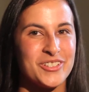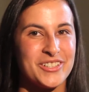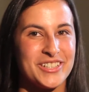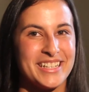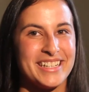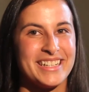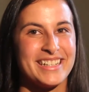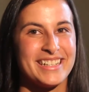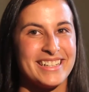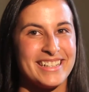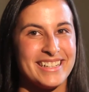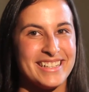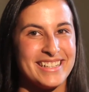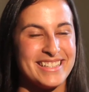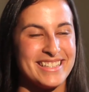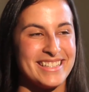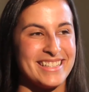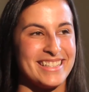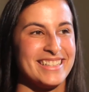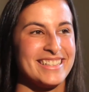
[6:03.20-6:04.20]
and
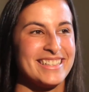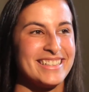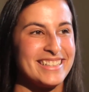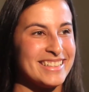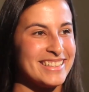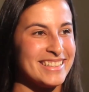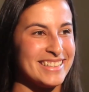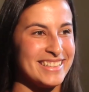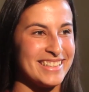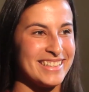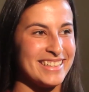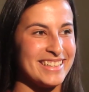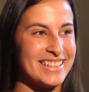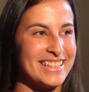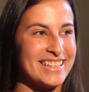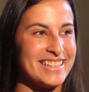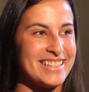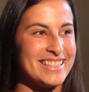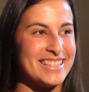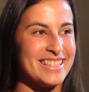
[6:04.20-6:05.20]

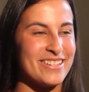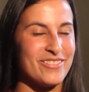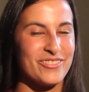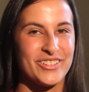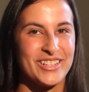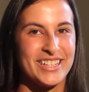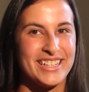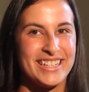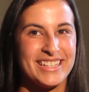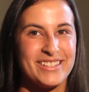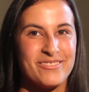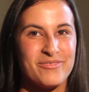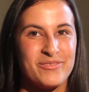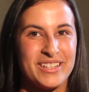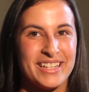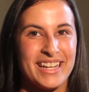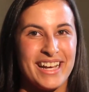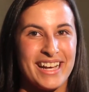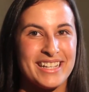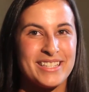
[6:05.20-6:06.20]
it's different.
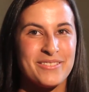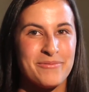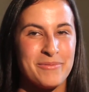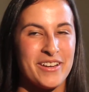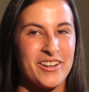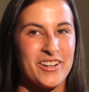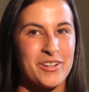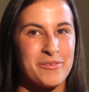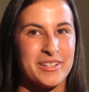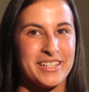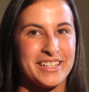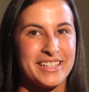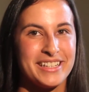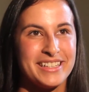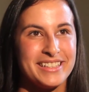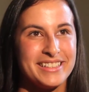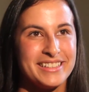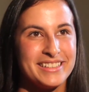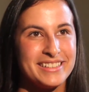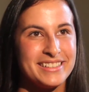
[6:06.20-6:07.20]
But yeah, it's very
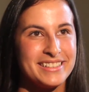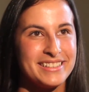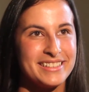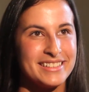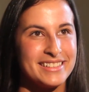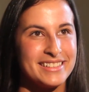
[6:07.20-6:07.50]
big.